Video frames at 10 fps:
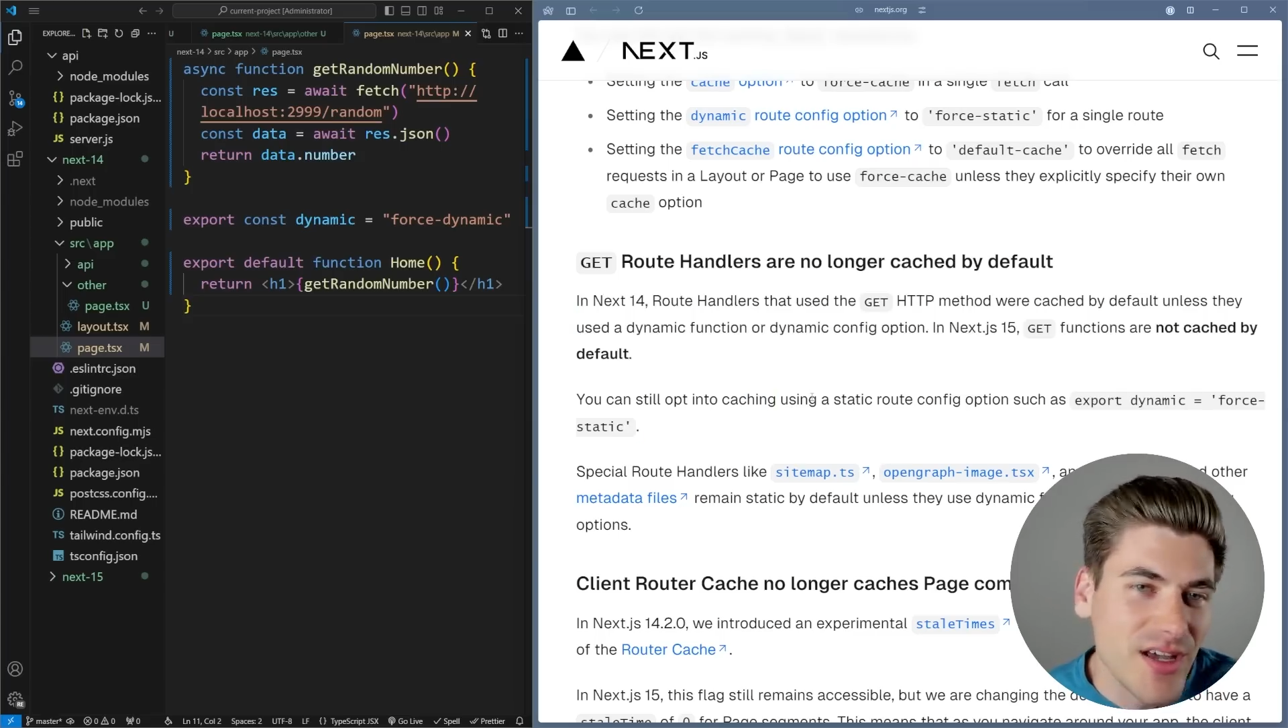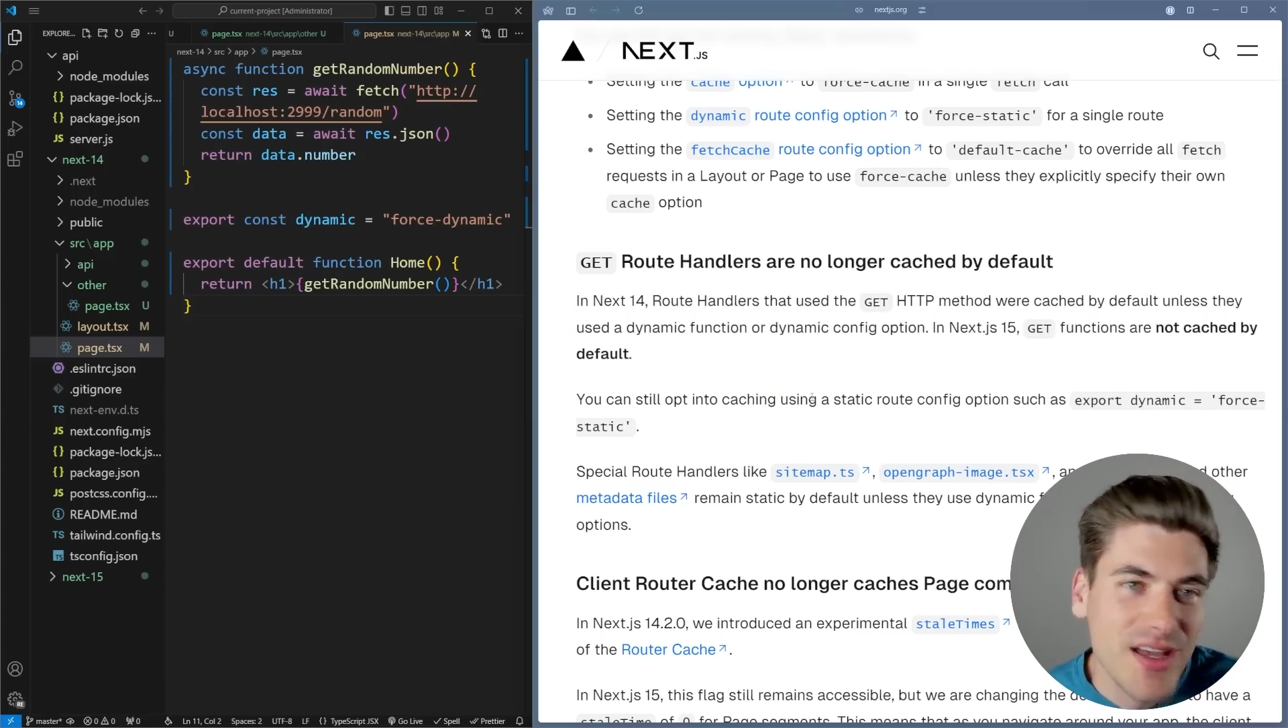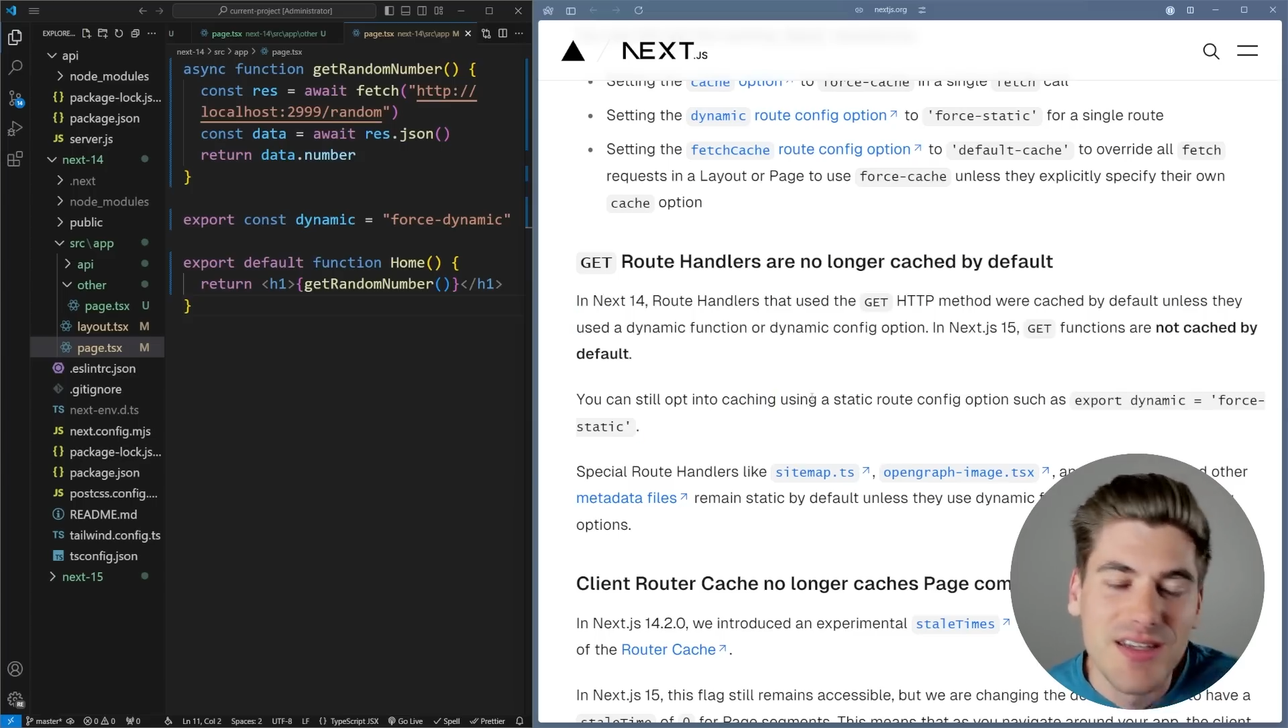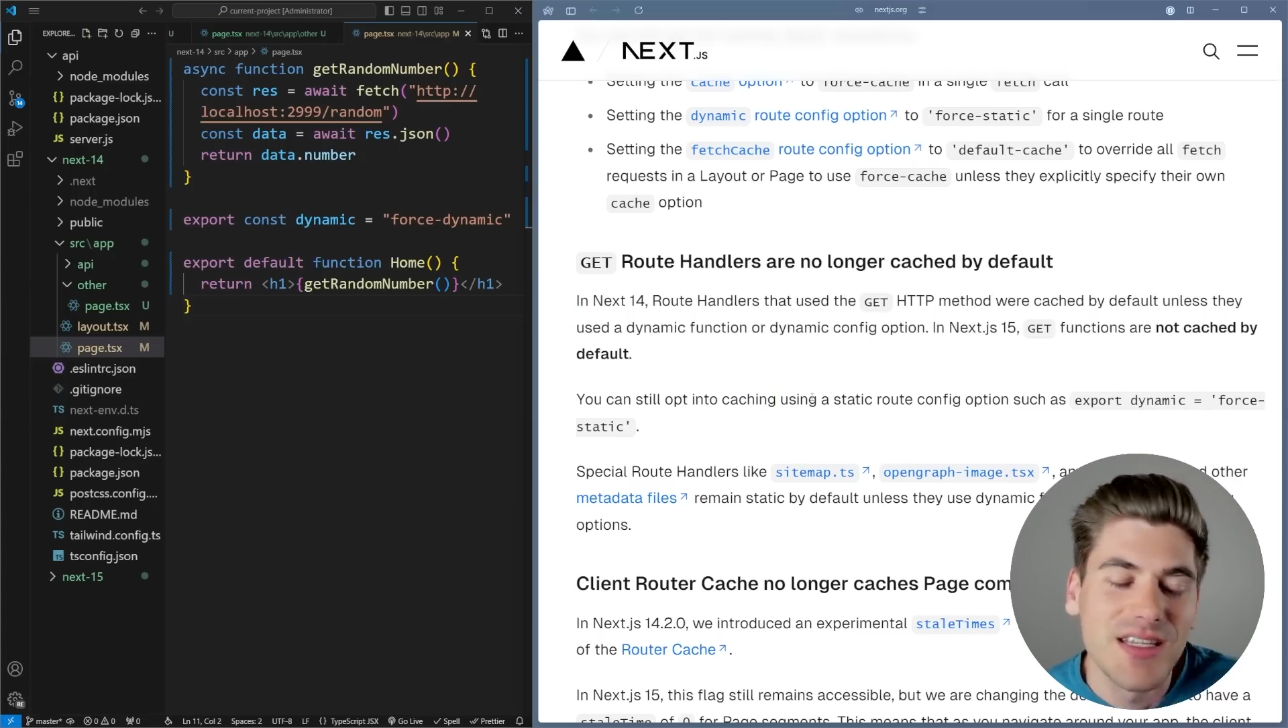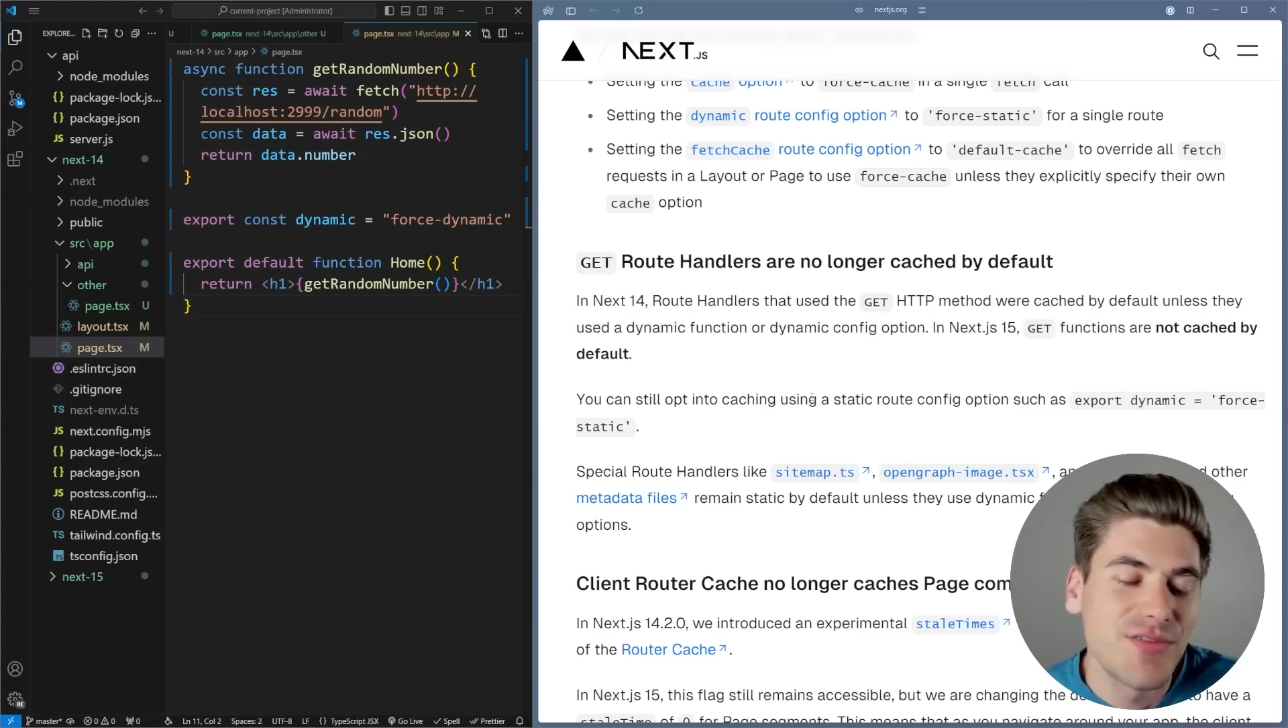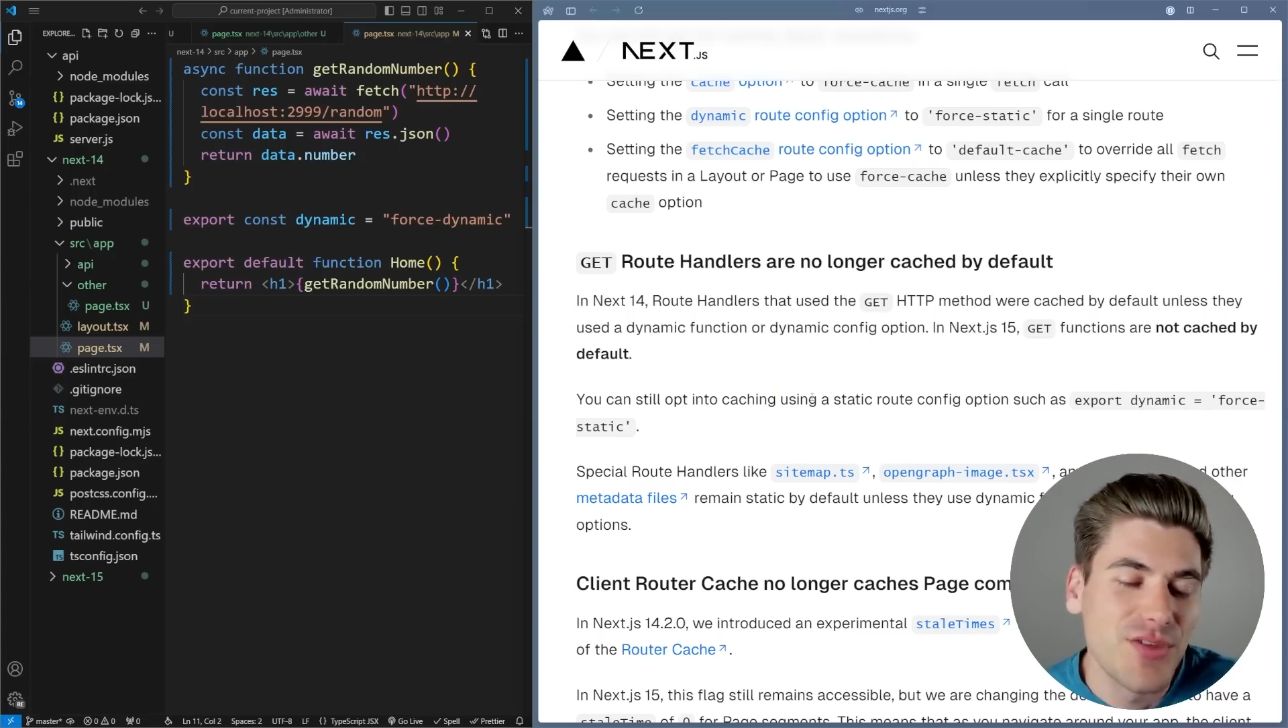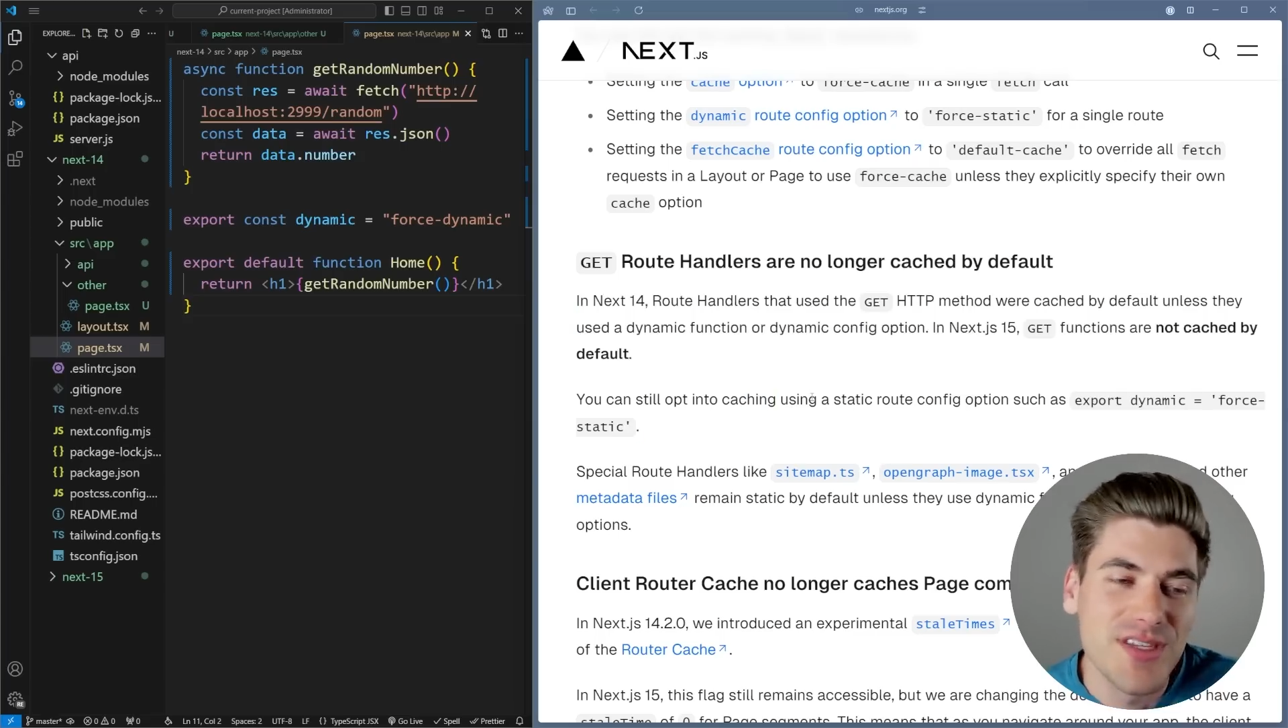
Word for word: to give you the